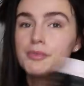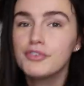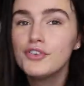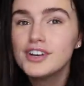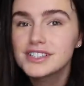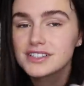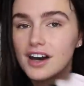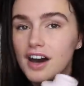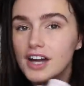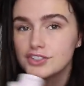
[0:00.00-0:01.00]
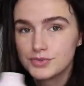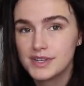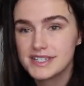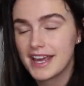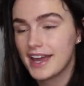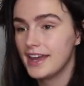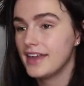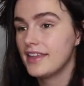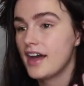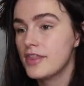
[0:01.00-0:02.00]
Before I start, I just want to
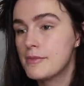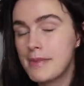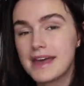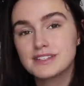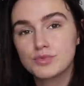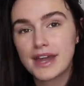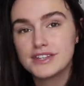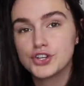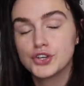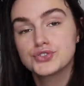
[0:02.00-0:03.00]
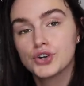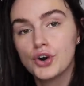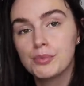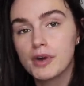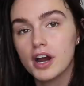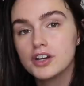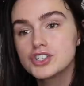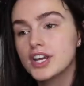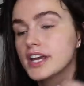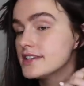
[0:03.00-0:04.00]
say the best way to use a hot
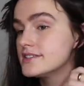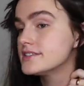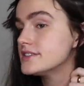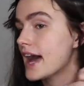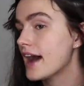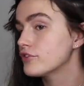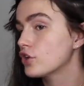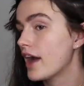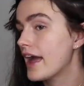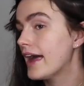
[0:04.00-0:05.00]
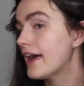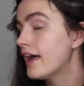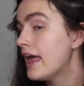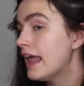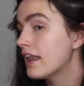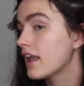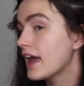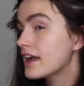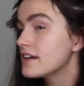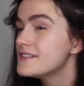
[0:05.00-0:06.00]
brush is to have your hair
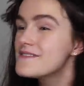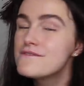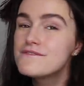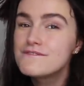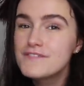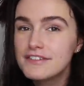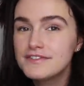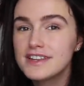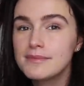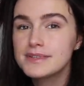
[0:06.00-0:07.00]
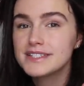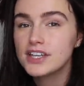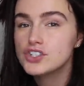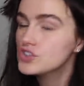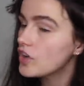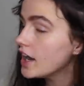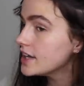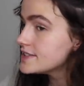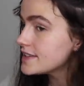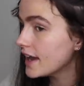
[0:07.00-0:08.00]
like fifty percent
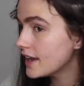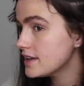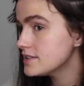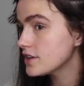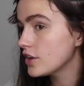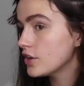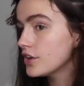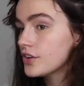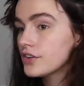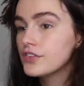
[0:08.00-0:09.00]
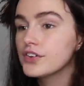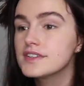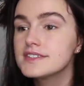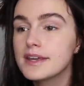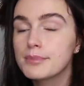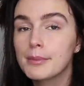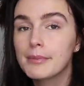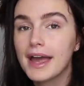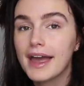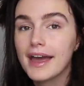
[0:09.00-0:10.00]
dry, I'd say. So I don't know if you can see, but
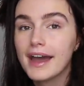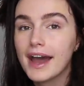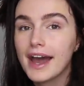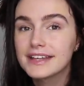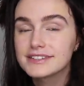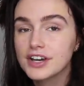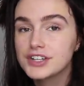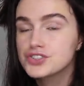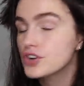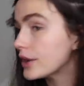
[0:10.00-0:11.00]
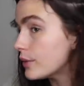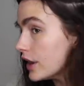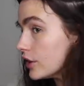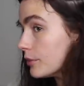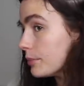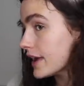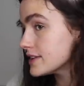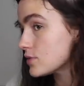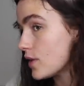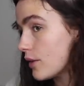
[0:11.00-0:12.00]
my hair has started to dry quite a lot, but
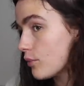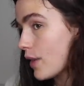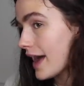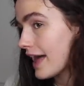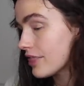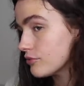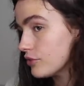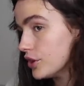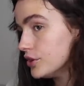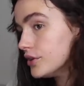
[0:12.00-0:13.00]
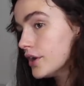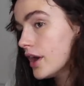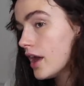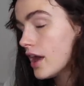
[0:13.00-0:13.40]
it's quite wet at the root.